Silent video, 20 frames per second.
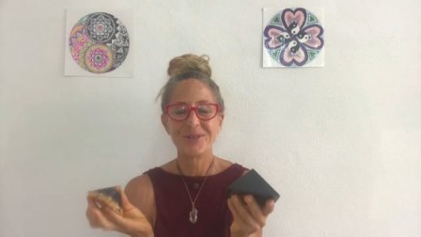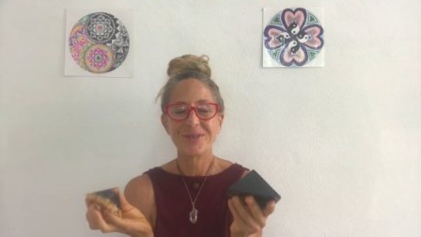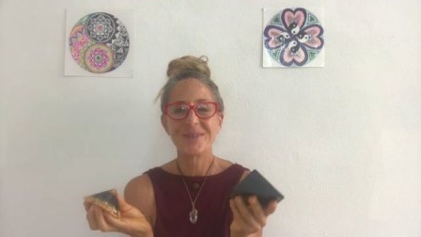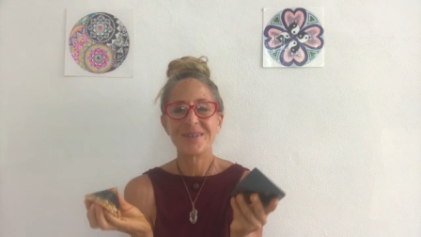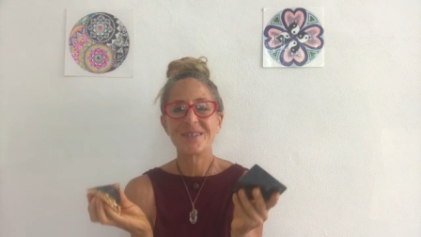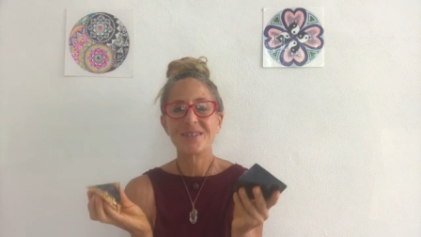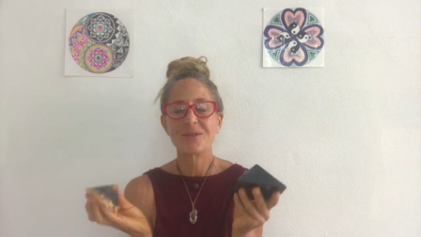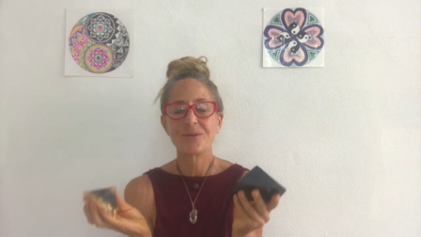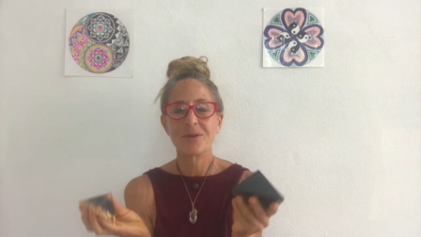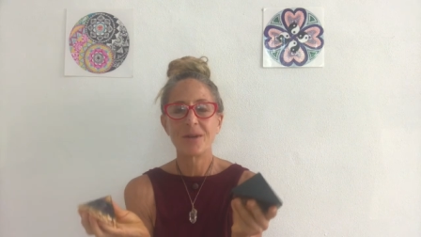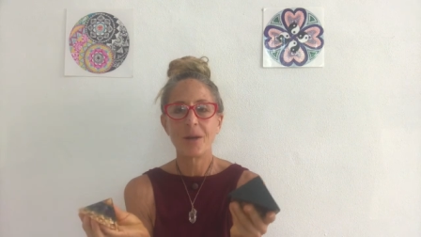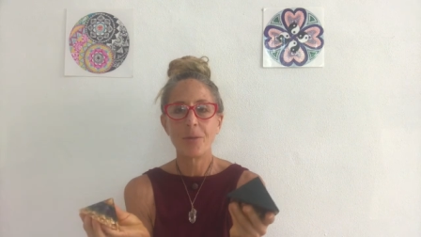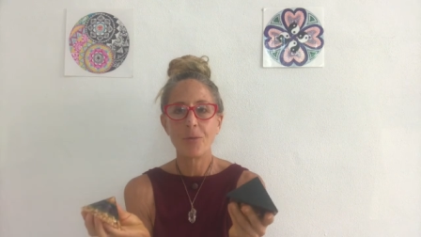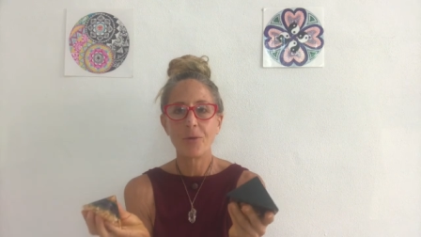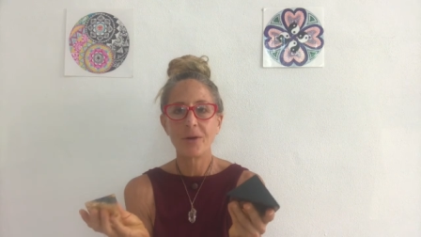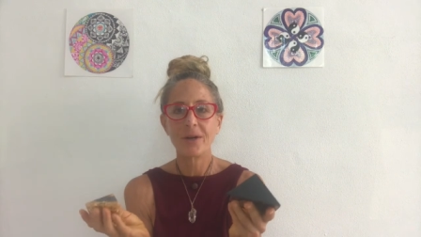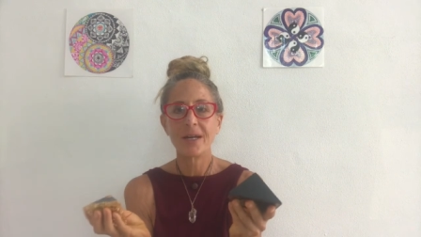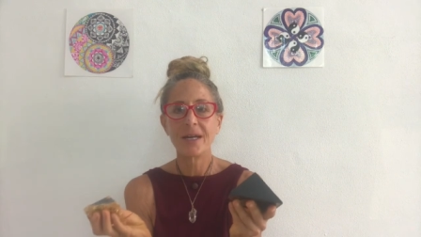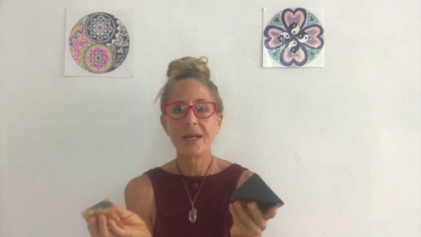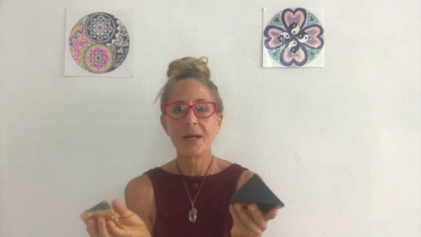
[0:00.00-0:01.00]
So when I'm
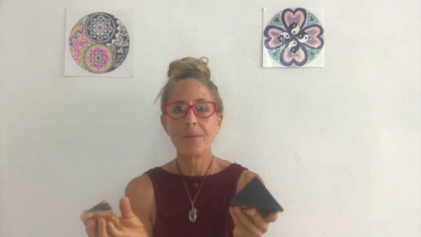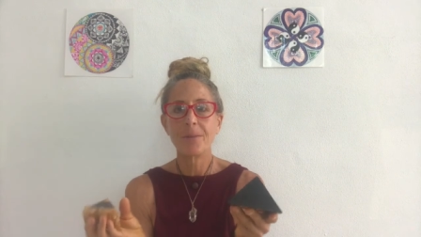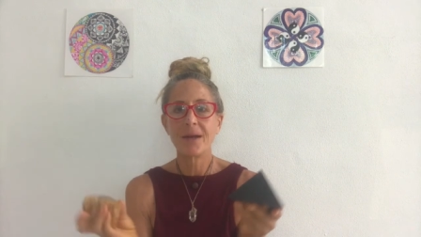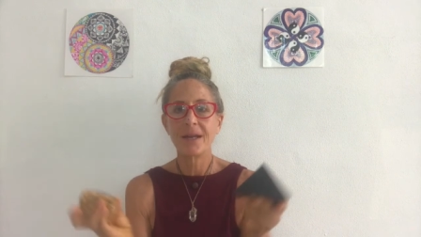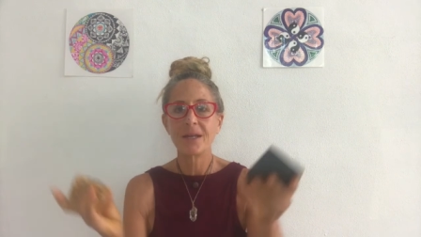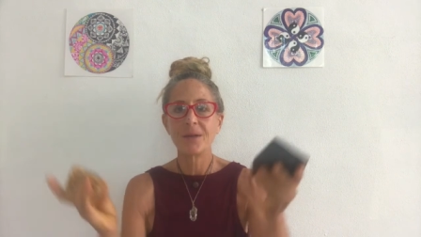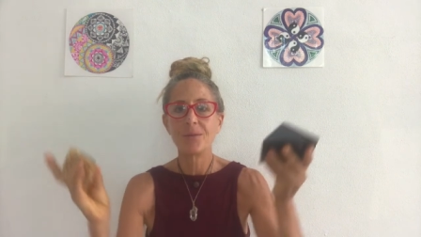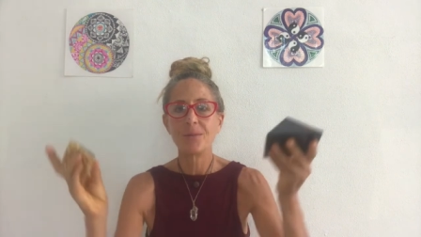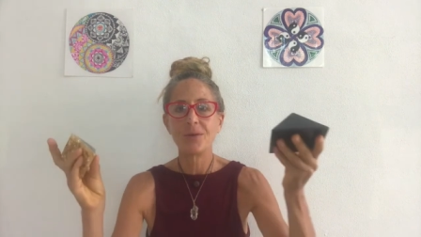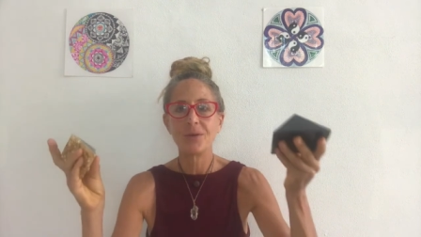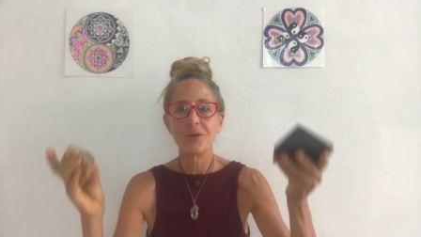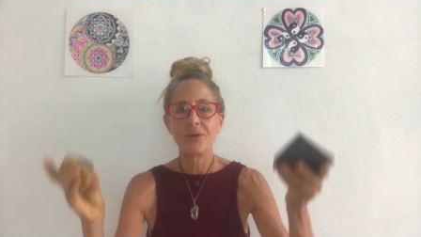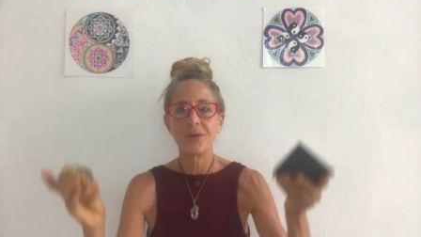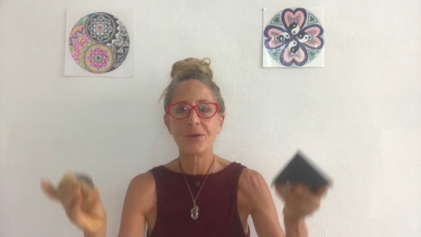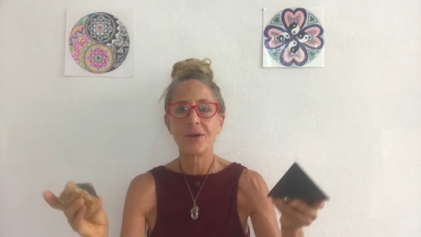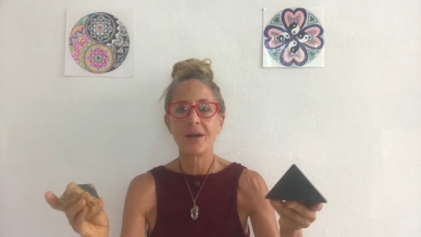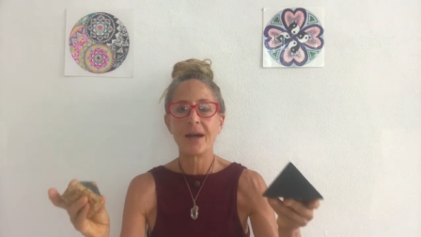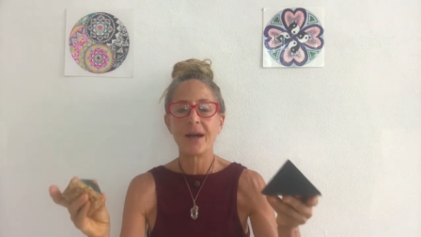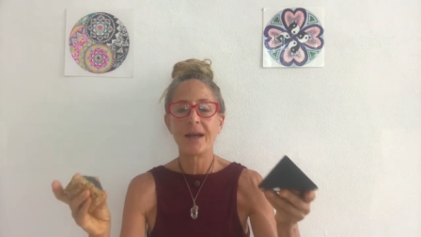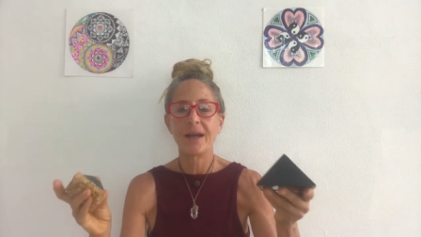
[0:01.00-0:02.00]
working on my computer,
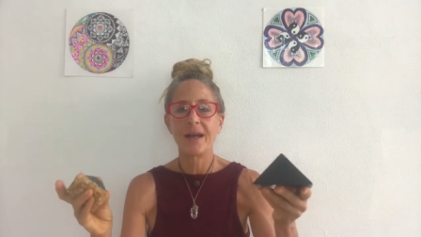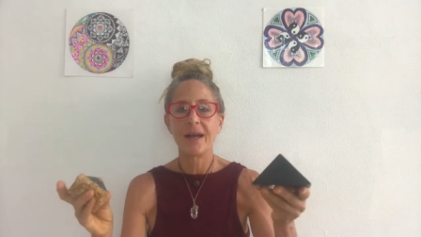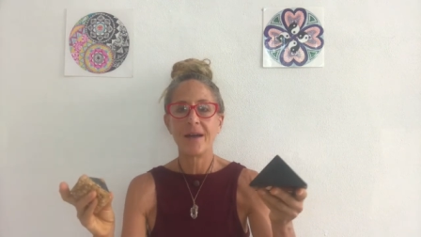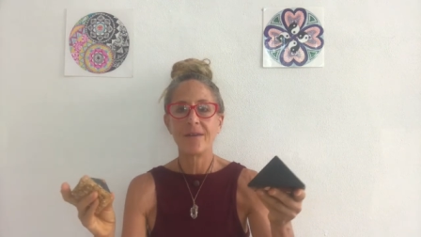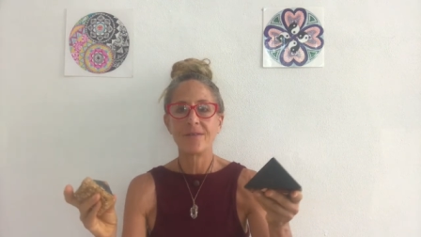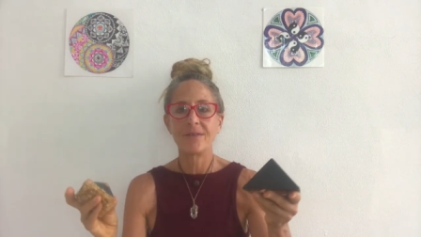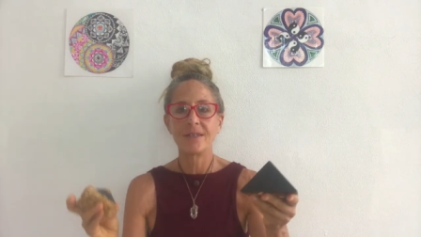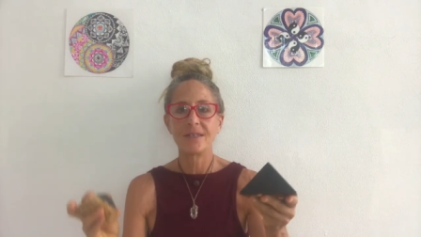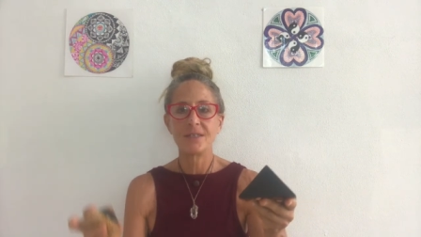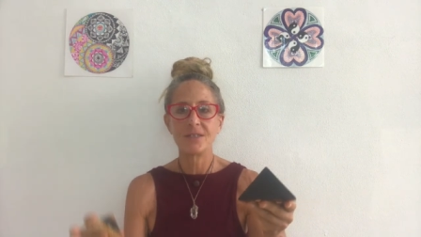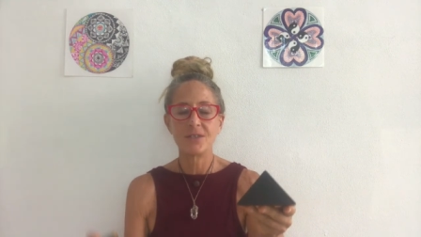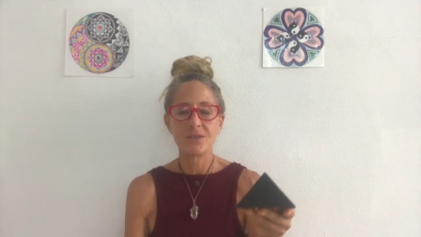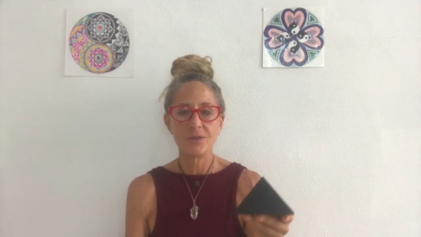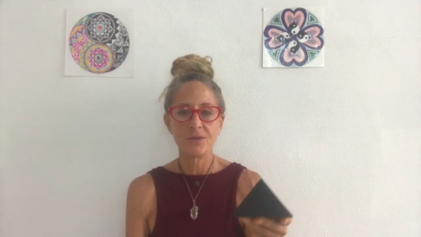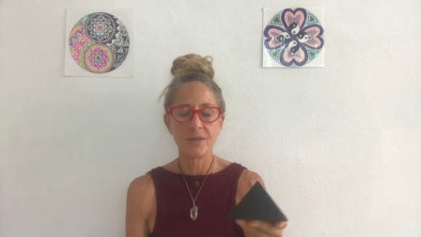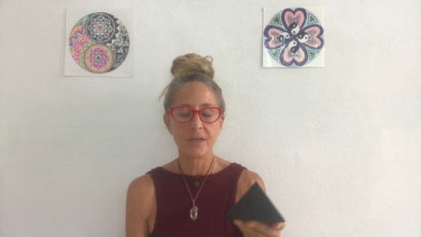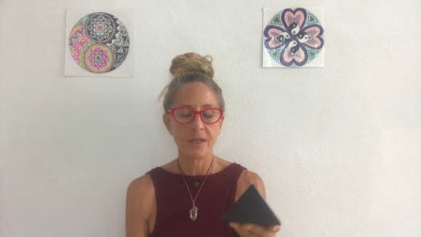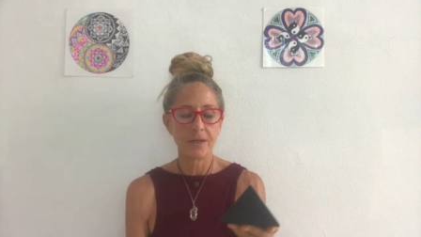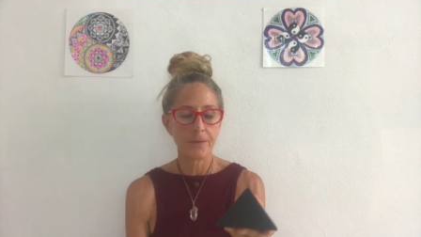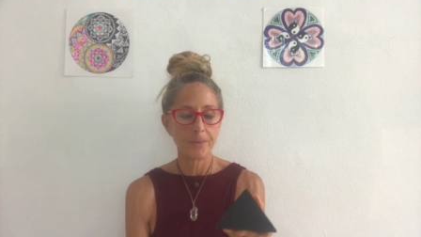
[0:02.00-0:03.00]
I have these two
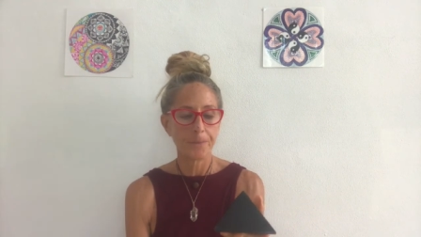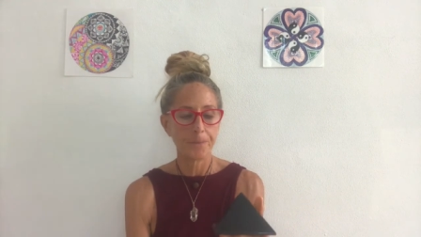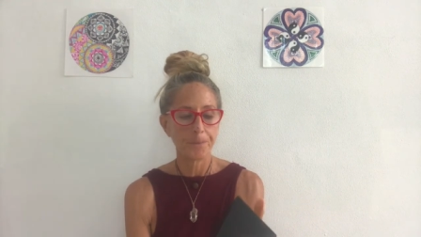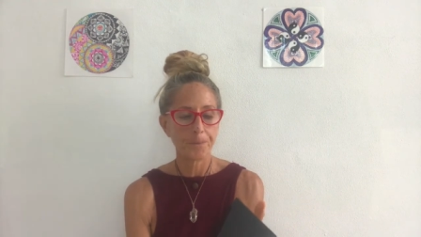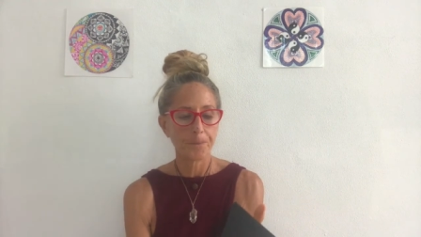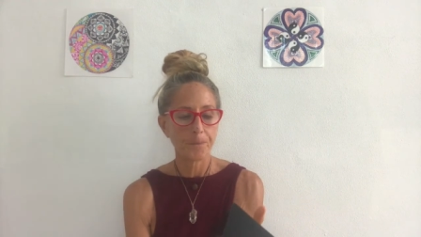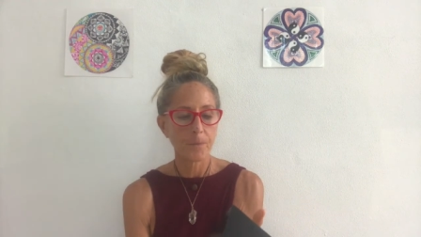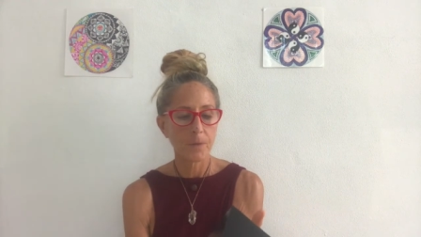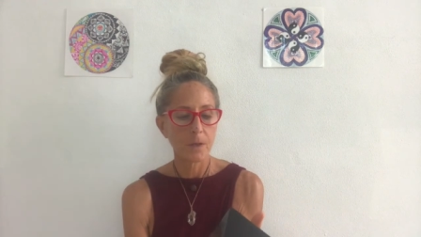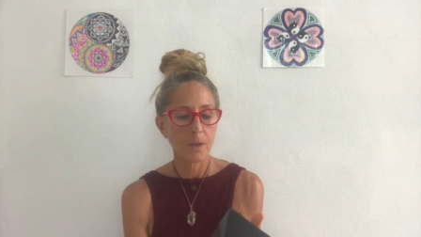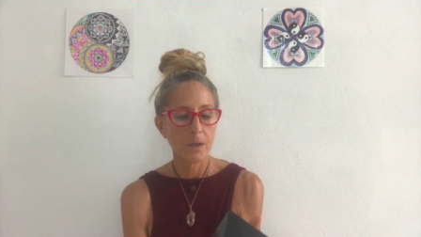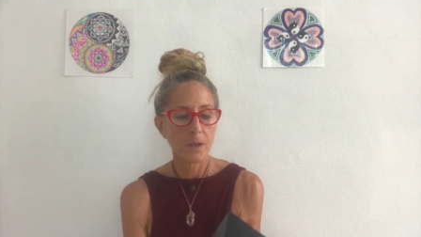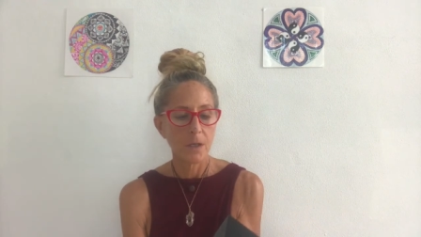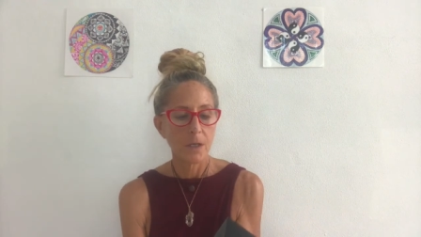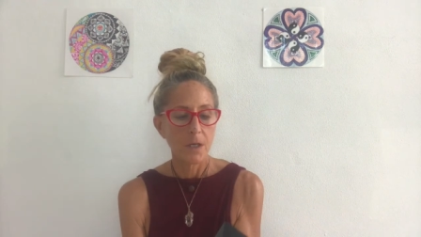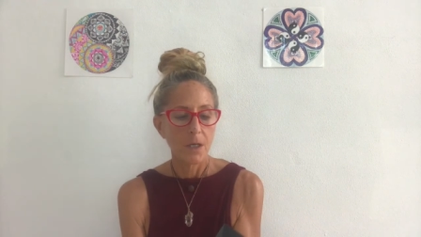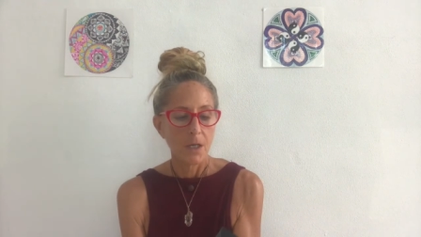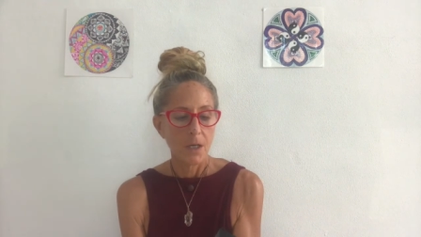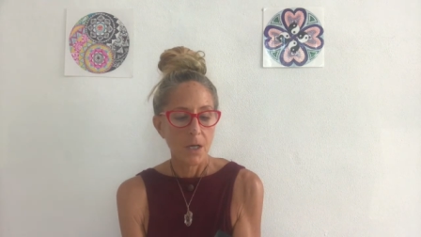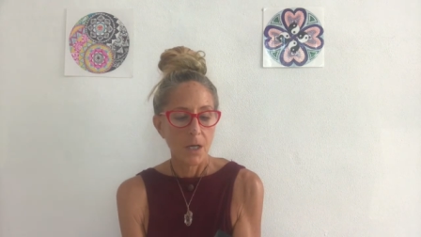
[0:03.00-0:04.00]

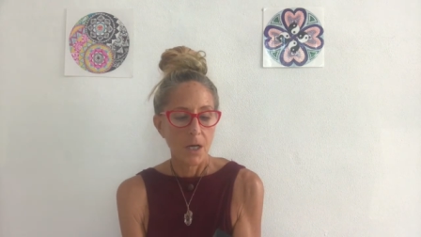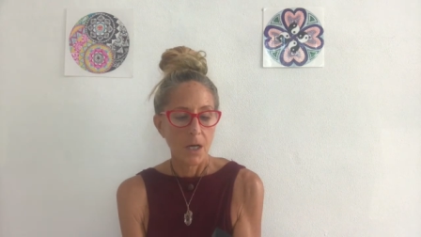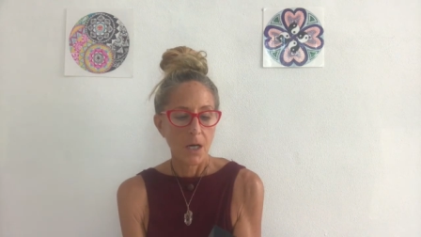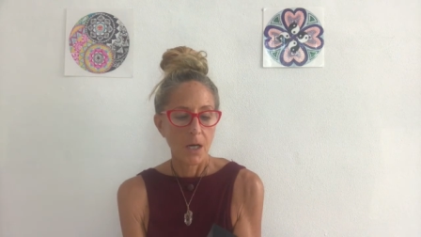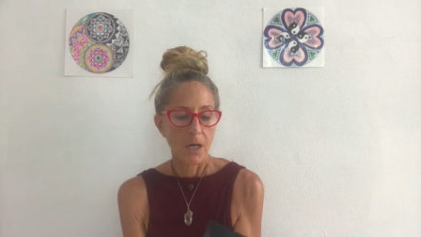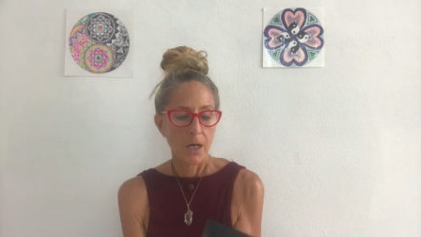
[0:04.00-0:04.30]
there.